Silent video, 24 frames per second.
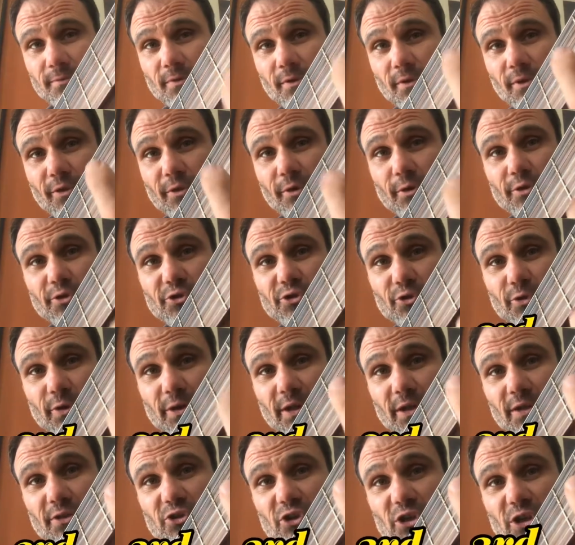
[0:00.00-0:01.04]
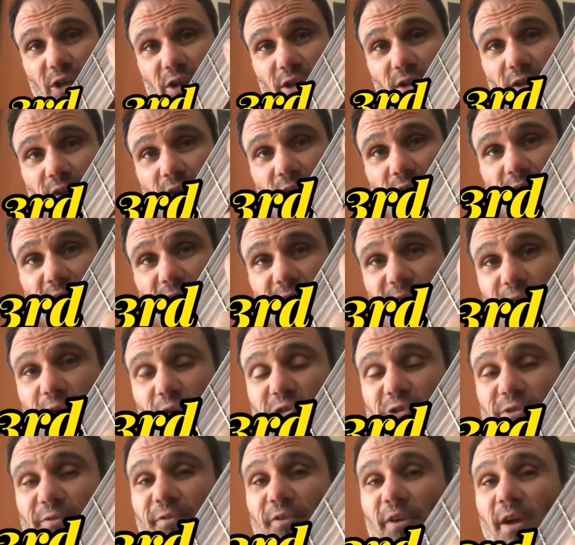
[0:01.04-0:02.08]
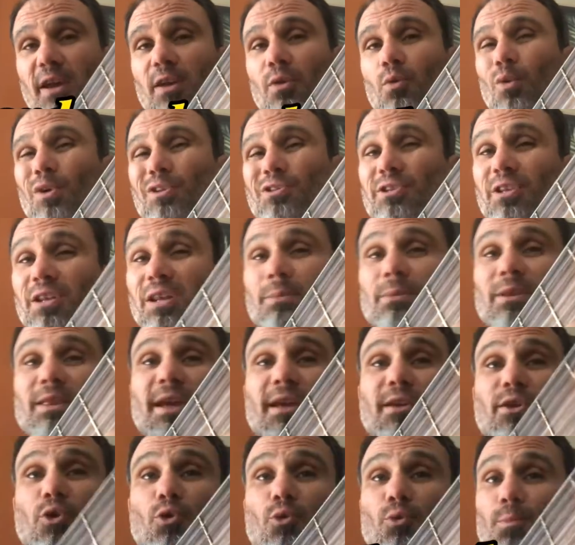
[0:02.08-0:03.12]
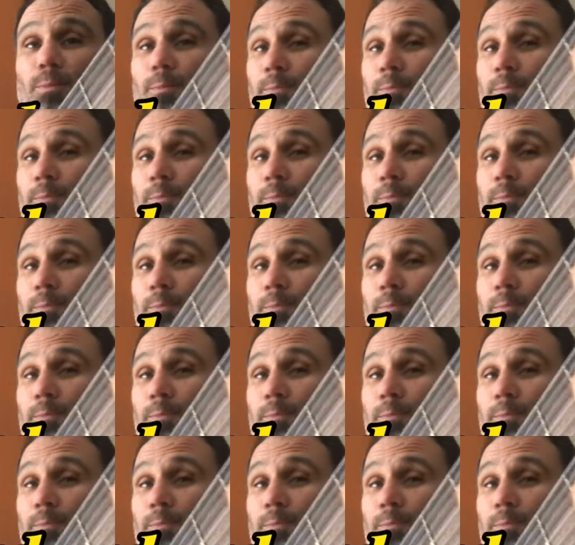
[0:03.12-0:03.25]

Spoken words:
3rd string, G, 1st fret. What's the name of that note?